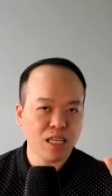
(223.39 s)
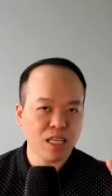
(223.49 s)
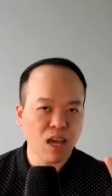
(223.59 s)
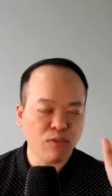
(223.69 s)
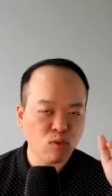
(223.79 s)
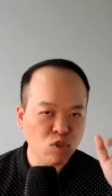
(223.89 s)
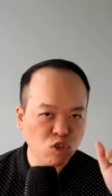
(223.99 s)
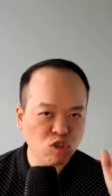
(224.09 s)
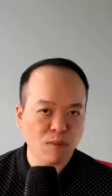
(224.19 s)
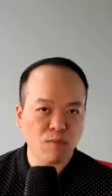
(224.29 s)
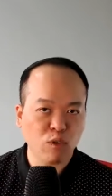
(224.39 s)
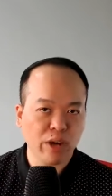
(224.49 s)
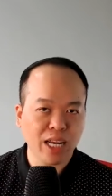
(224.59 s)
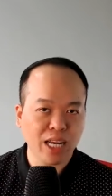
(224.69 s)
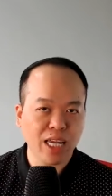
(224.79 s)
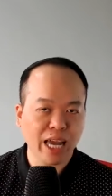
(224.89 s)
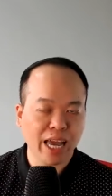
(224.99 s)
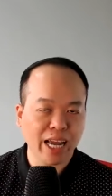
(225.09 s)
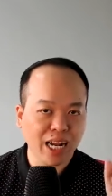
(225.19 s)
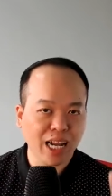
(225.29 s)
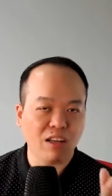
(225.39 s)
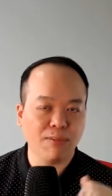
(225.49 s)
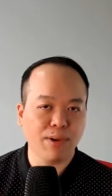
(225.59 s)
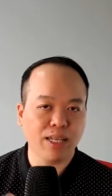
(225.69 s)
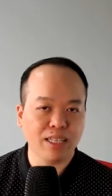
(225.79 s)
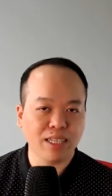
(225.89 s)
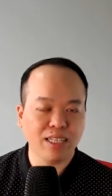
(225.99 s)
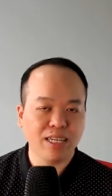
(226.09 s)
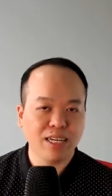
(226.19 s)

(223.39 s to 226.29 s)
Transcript: You have to shop quickly and click on the button